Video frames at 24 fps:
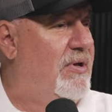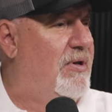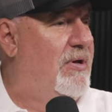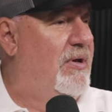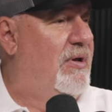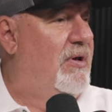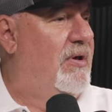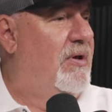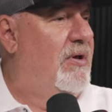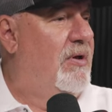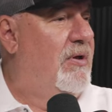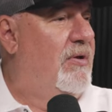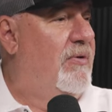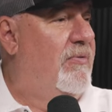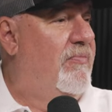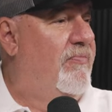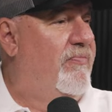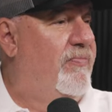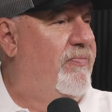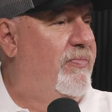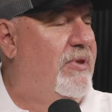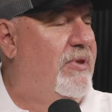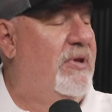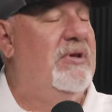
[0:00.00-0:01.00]
for what twelve to
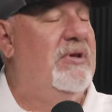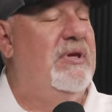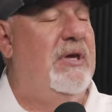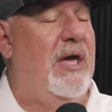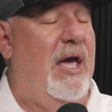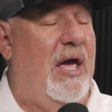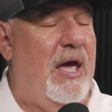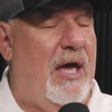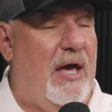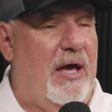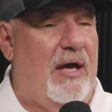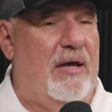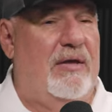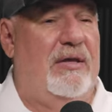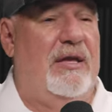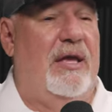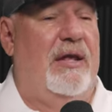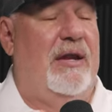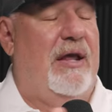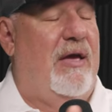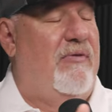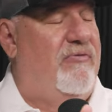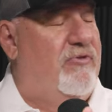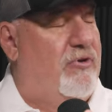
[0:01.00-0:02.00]
fifteen, probably. Yeah,
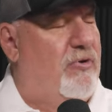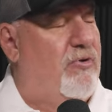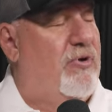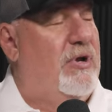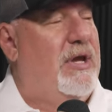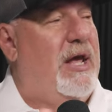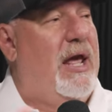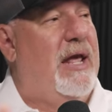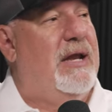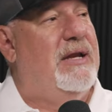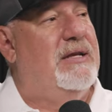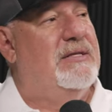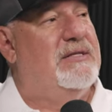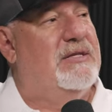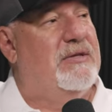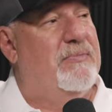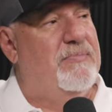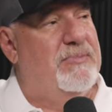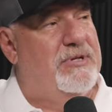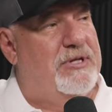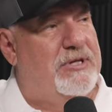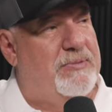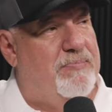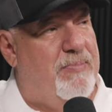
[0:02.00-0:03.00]
between. and I've created
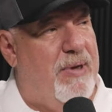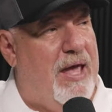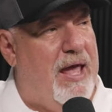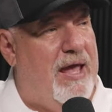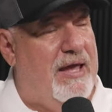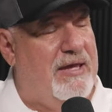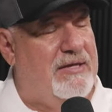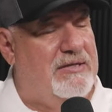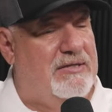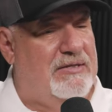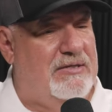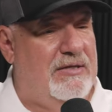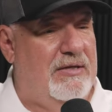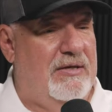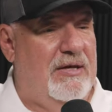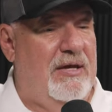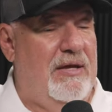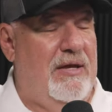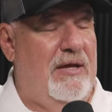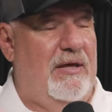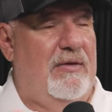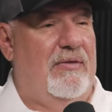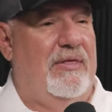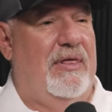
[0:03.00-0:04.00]
some space
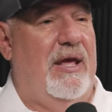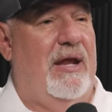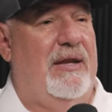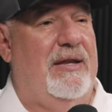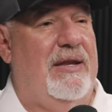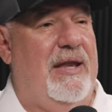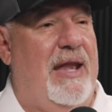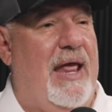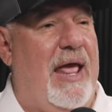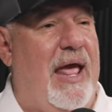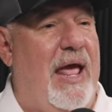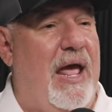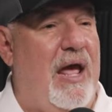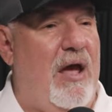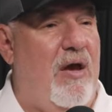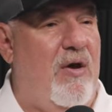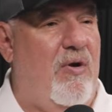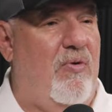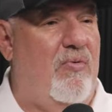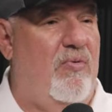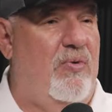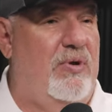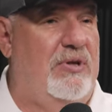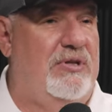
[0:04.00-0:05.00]
that
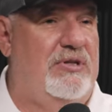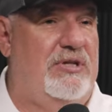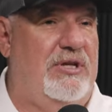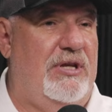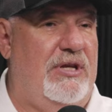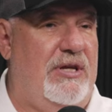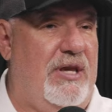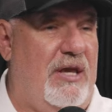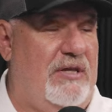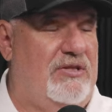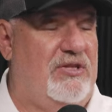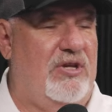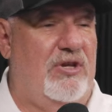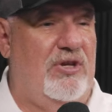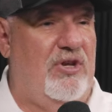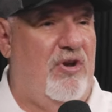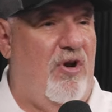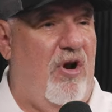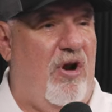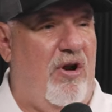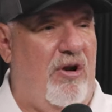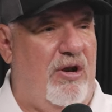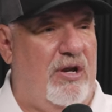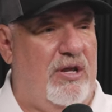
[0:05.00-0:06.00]
now when she gets a
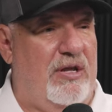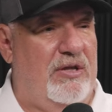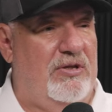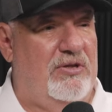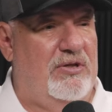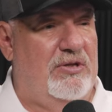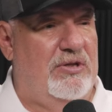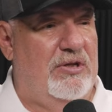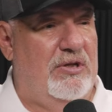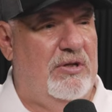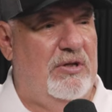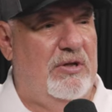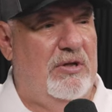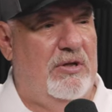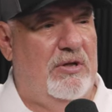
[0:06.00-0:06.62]
yardage,